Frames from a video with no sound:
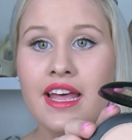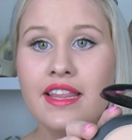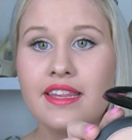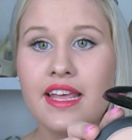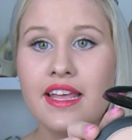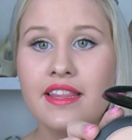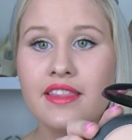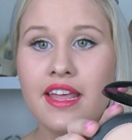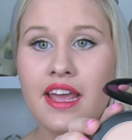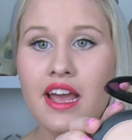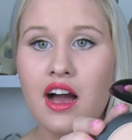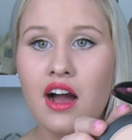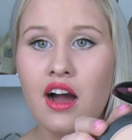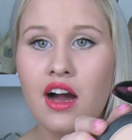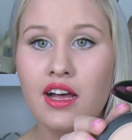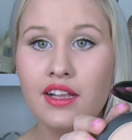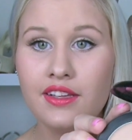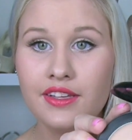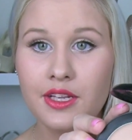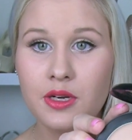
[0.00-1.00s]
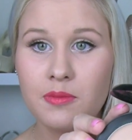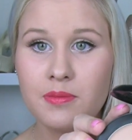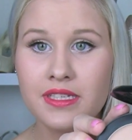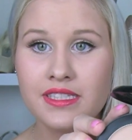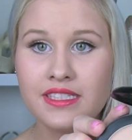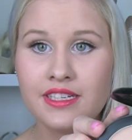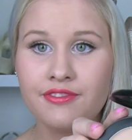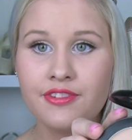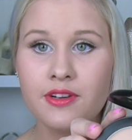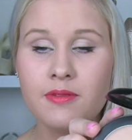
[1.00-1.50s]
then they are a little
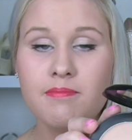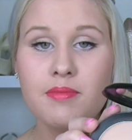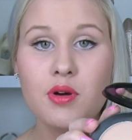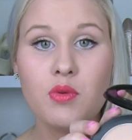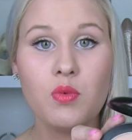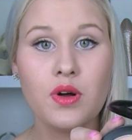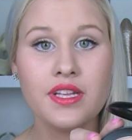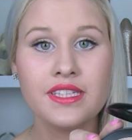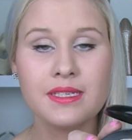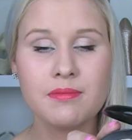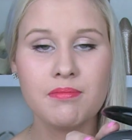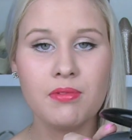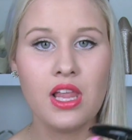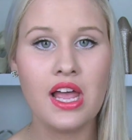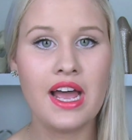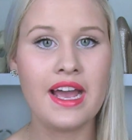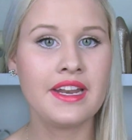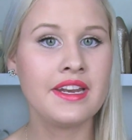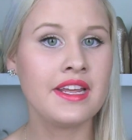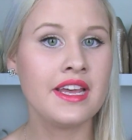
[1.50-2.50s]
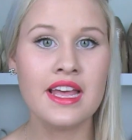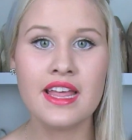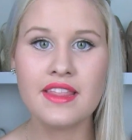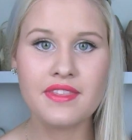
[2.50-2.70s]
bit different, but once applied,